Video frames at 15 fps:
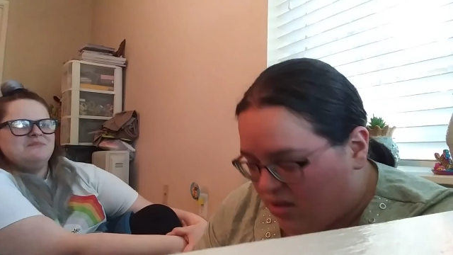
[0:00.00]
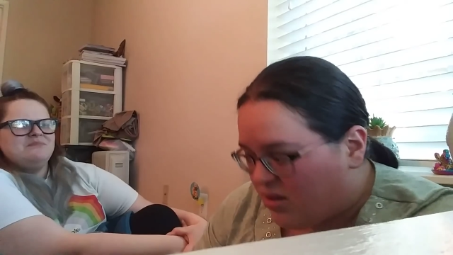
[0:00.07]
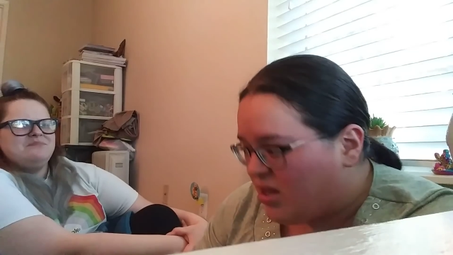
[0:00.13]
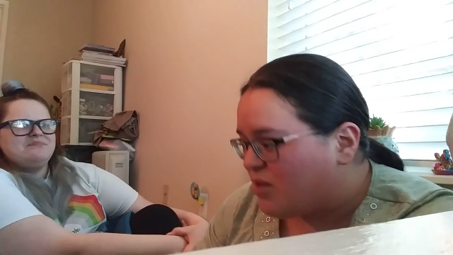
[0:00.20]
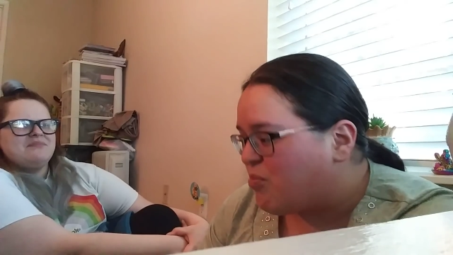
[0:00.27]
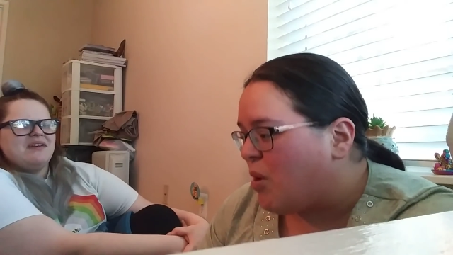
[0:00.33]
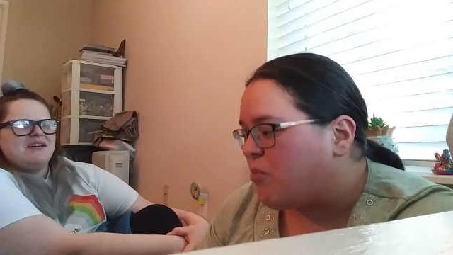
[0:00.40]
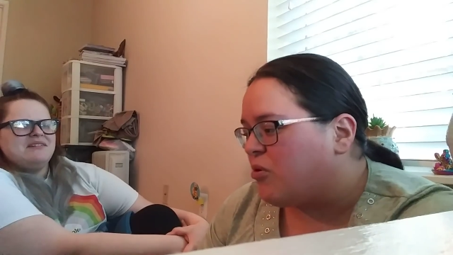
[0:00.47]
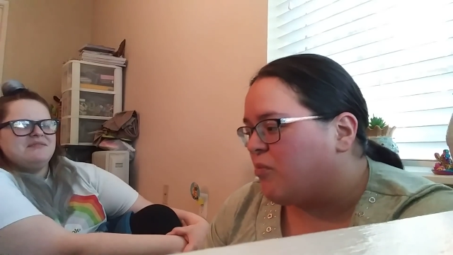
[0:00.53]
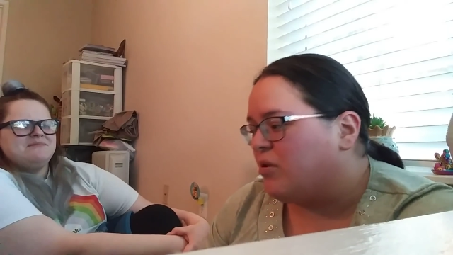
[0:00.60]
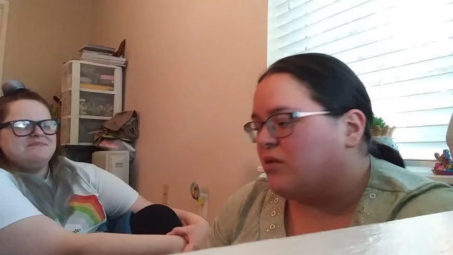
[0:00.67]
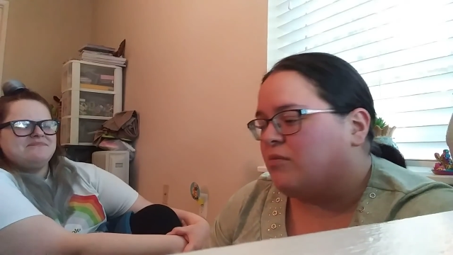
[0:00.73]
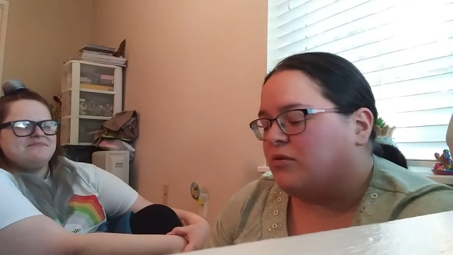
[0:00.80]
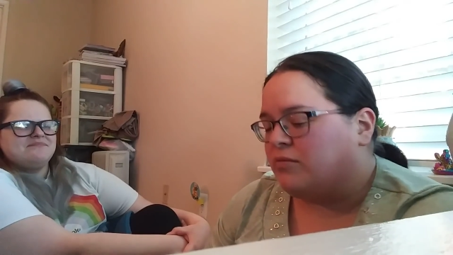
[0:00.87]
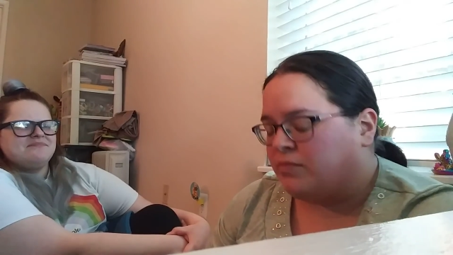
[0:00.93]
Speaker 1: That's Pepto
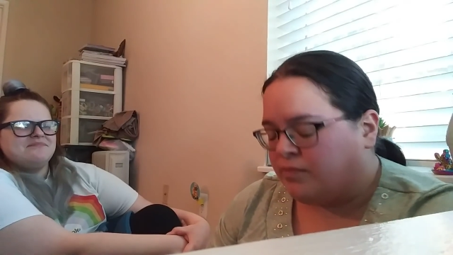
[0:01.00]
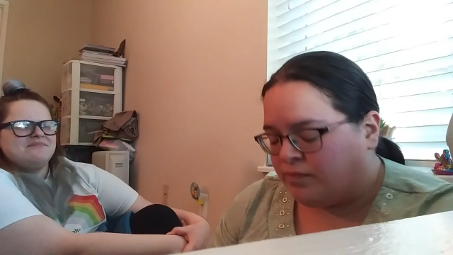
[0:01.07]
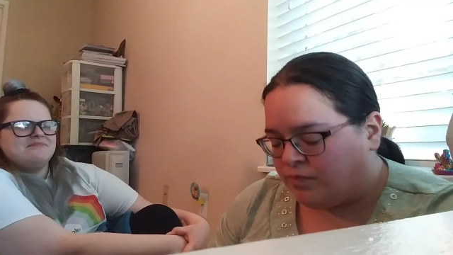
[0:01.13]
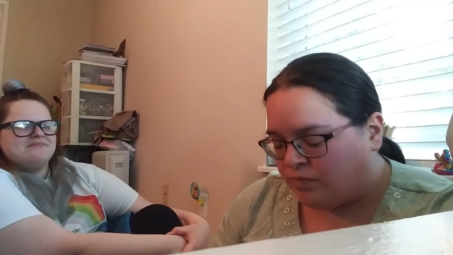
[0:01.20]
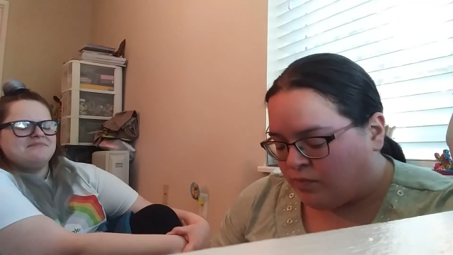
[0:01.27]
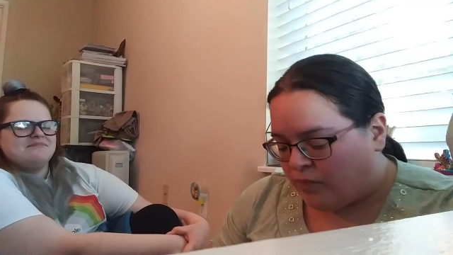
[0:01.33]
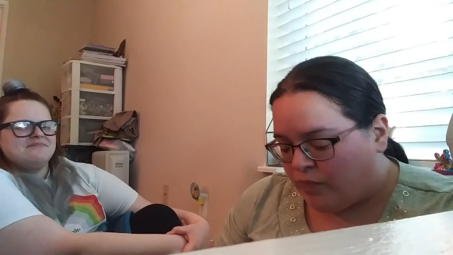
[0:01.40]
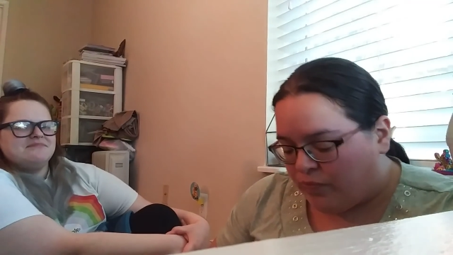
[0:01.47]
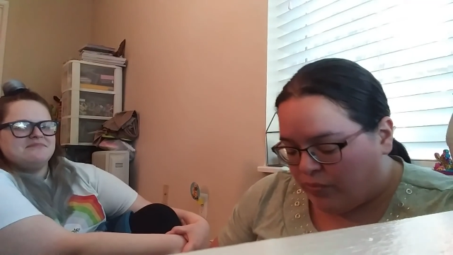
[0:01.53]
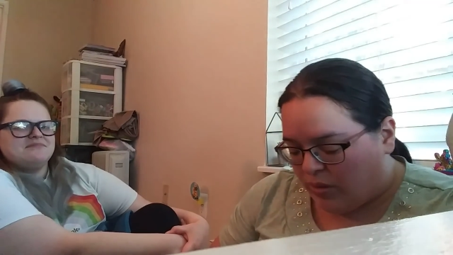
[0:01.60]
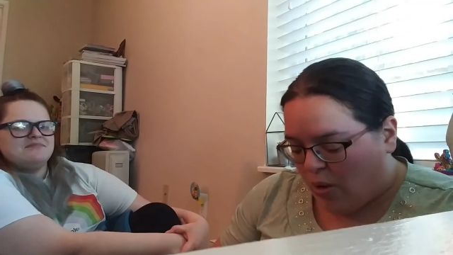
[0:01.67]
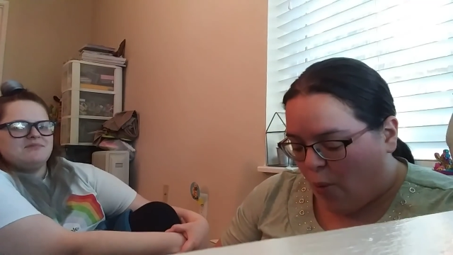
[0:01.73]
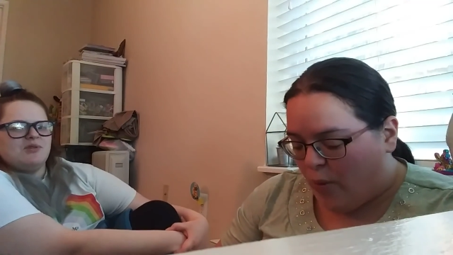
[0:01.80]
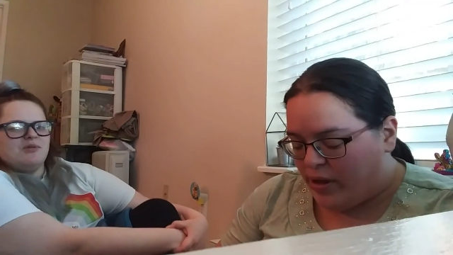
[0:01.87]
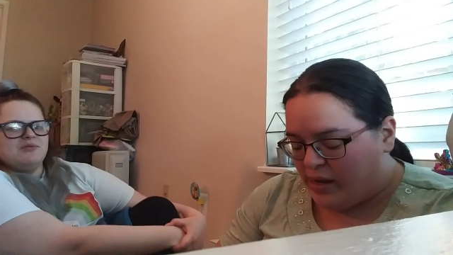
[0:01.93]
Bismol.
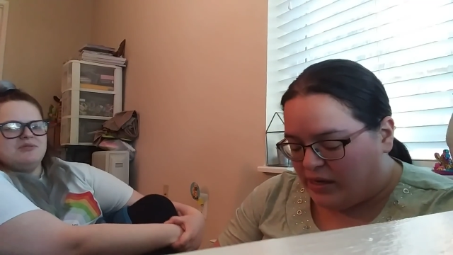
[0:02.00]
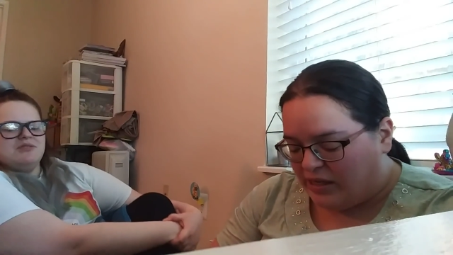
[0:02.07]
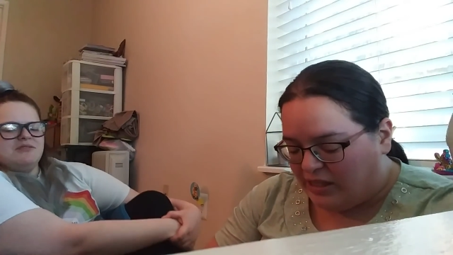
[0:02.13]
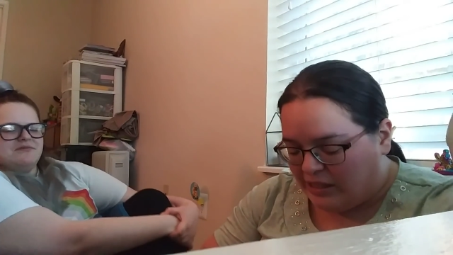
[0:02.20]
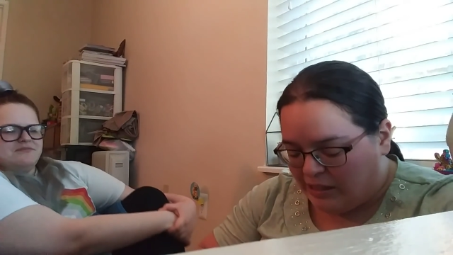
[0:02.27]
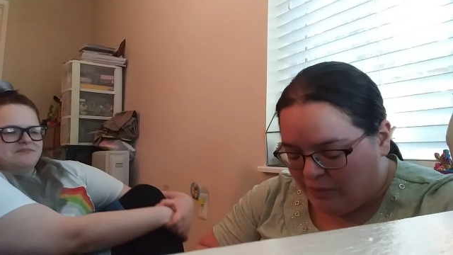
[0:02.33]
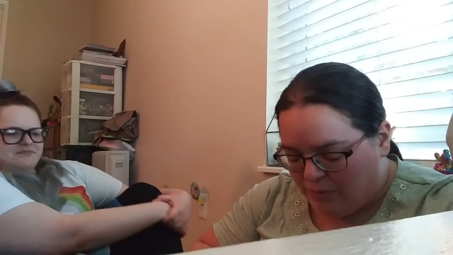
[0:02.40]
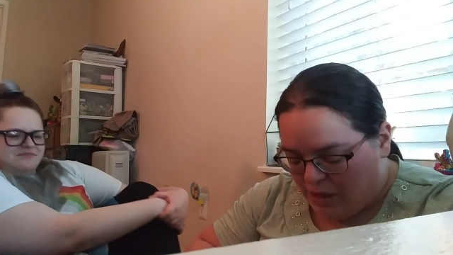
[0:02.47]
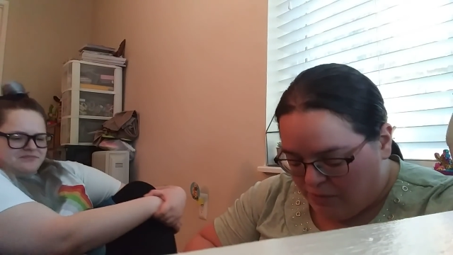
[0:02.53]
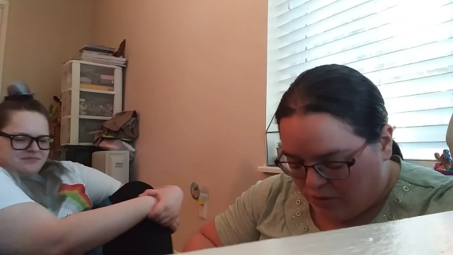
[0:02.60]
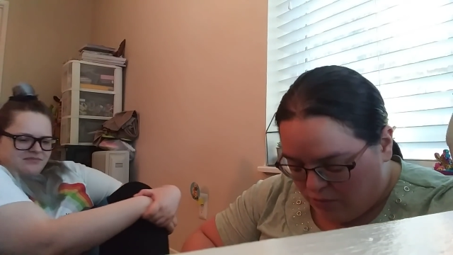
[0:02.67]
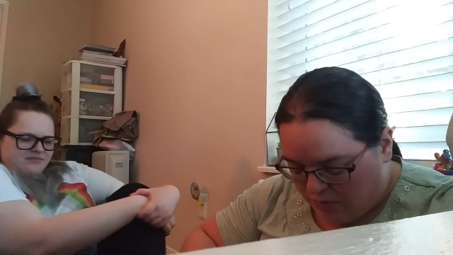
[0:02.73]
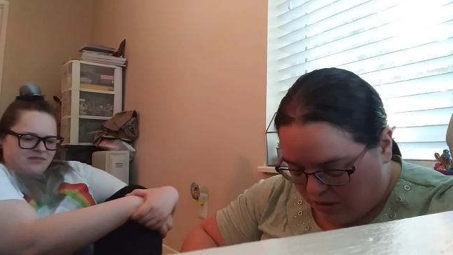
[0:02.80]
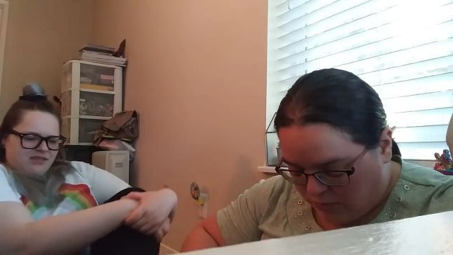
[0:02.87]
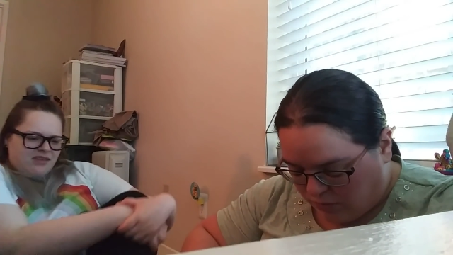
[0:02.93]
We are eating
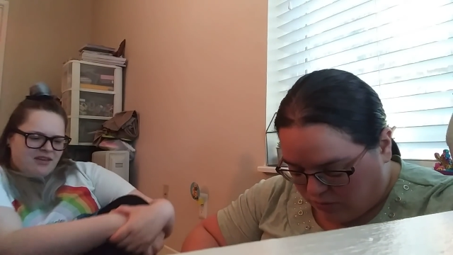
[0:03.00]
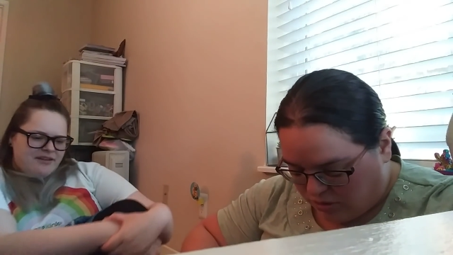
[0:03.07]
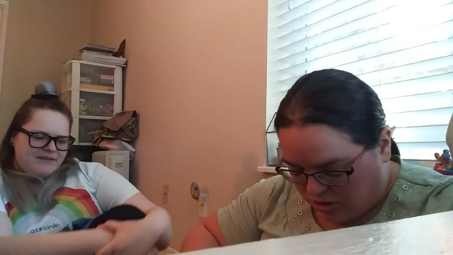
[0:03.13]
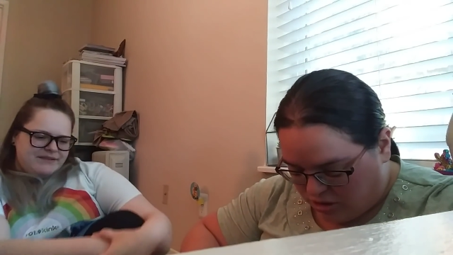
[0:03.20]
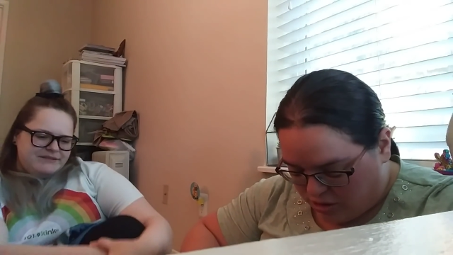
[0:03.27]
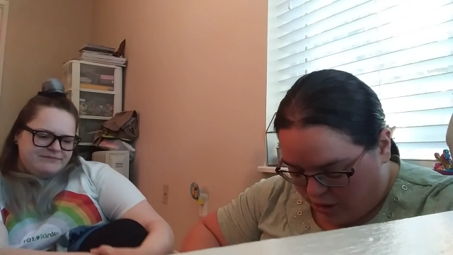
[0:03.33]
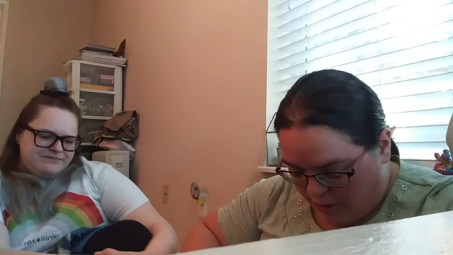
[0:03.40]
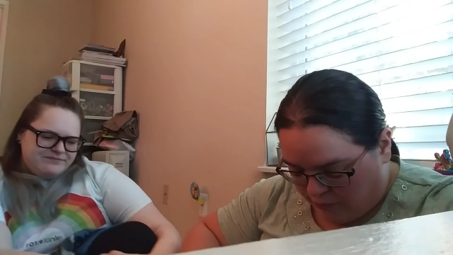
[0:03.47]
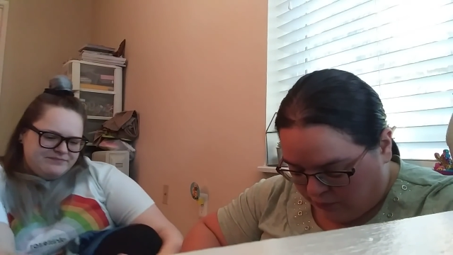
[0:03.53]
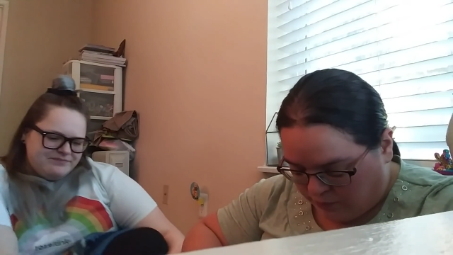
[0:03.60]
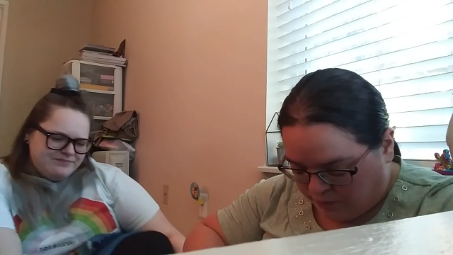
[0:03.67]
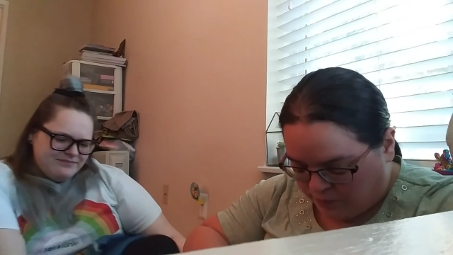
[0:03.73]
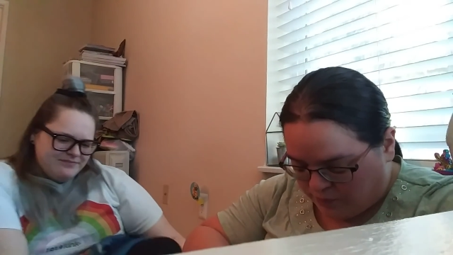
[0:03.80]
Pepto Bismol, sister.